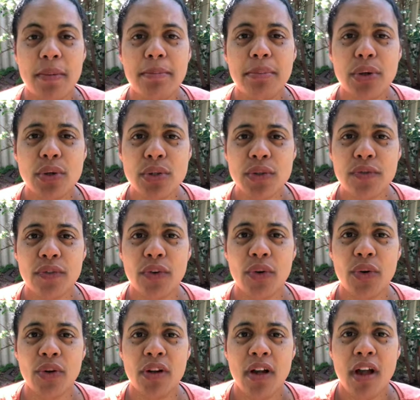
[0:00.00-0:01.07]

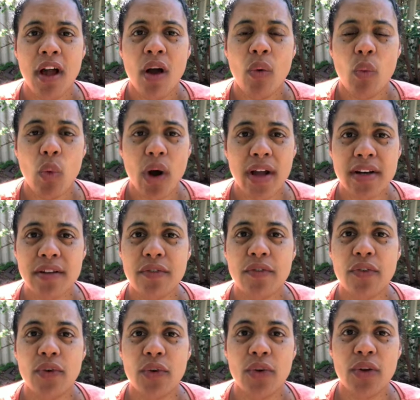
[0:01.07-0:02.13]
Beautiful,
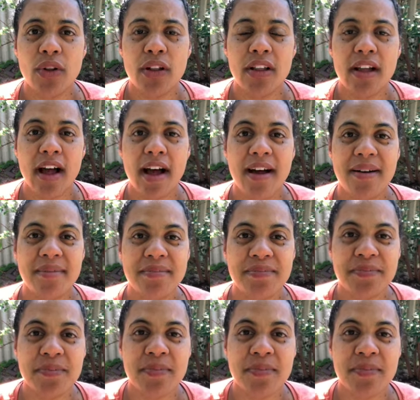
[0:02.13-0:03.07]
wonderful um,